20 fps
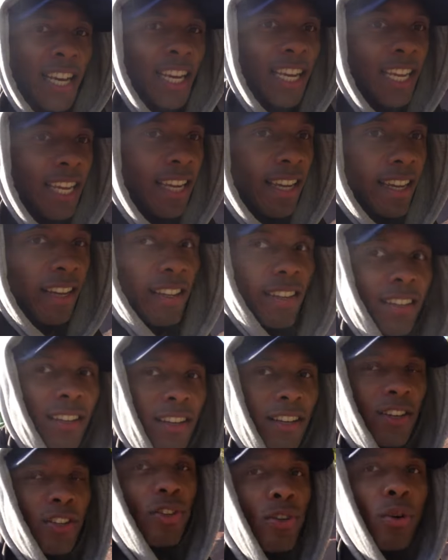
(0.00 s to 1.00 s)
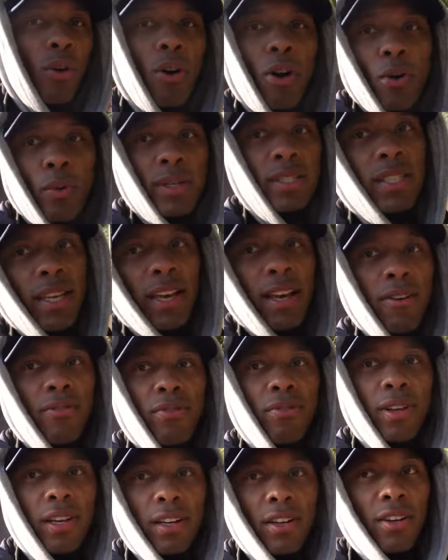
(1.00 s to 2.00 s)
and you'll always
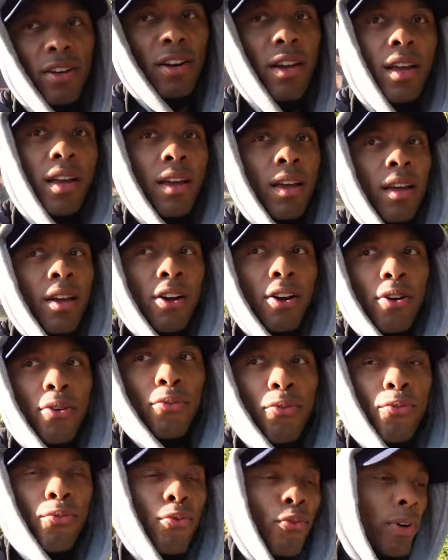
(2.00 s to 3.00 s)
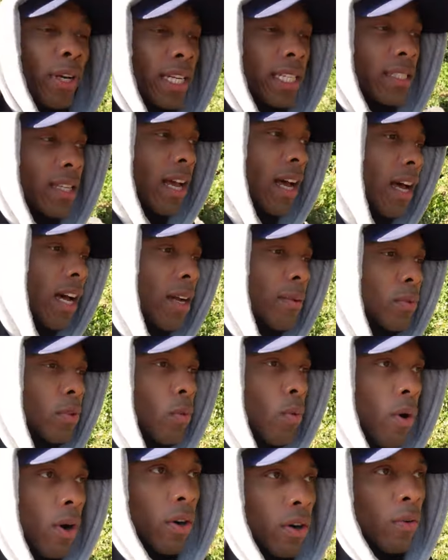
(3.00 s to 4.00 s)
have like free time to
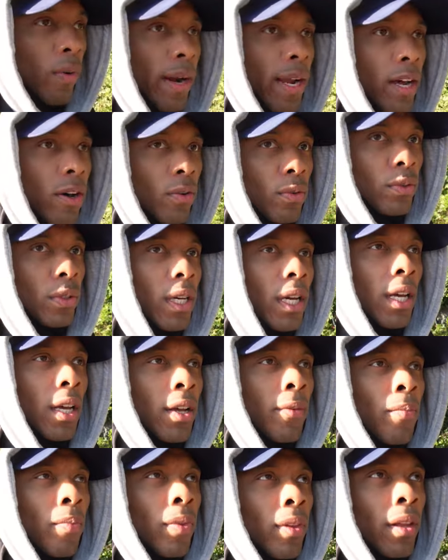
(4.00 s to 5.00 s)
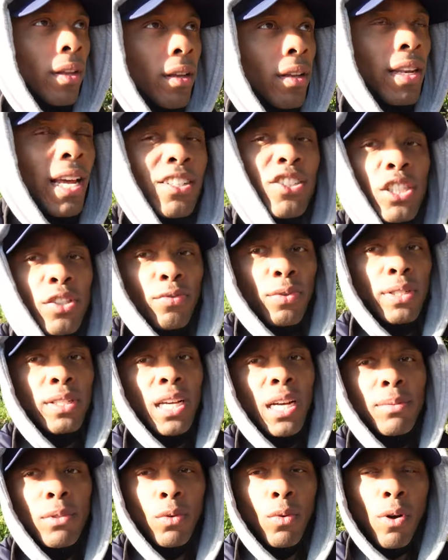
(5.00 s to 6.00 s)
walk around. Not just free
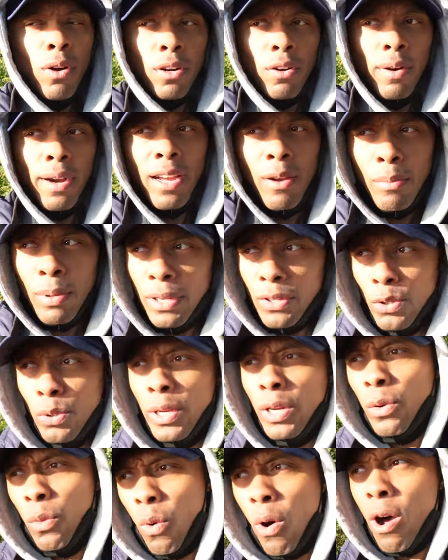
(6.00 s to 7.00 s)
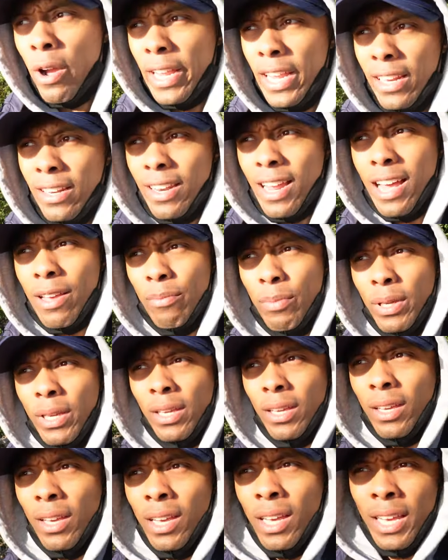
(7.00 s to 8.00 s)
time to walk around, but you can walk and not
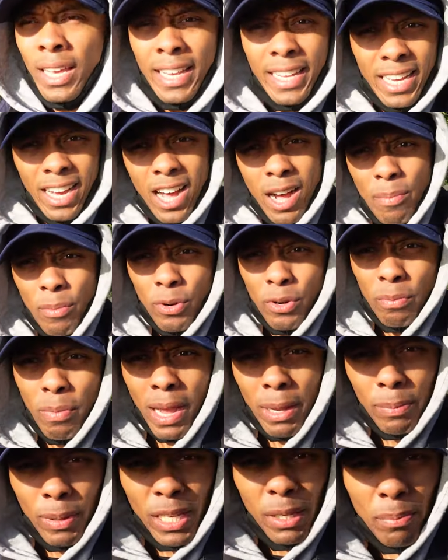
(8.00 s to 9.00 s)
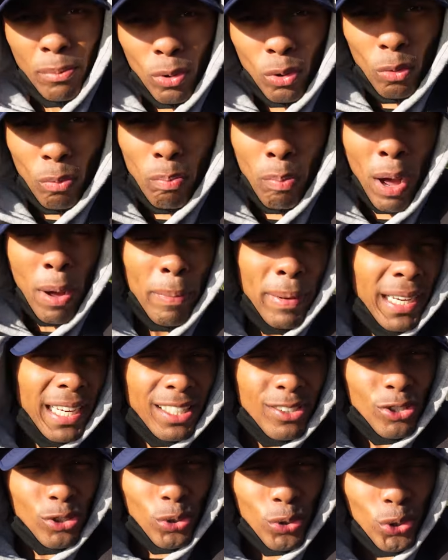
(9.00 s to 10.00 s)
be encumbered by people bumping
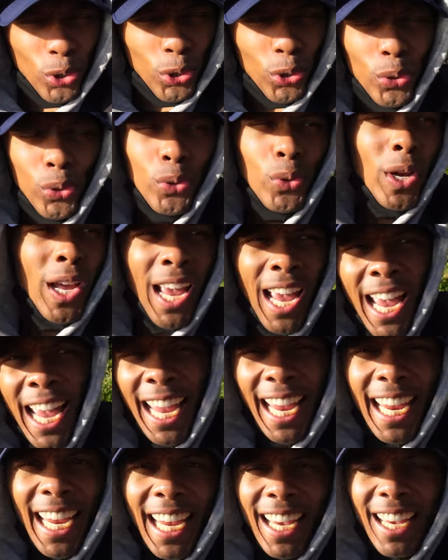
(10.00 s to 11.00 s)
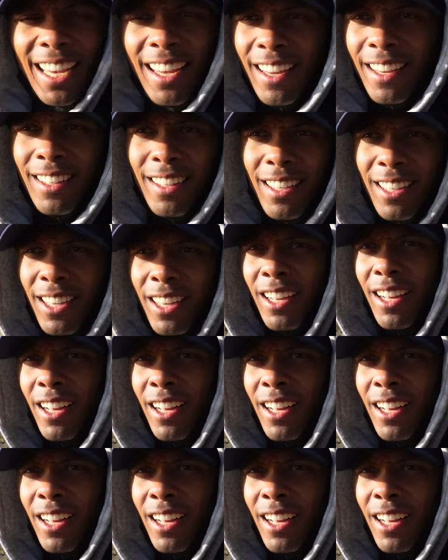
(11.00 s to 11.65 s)
into you and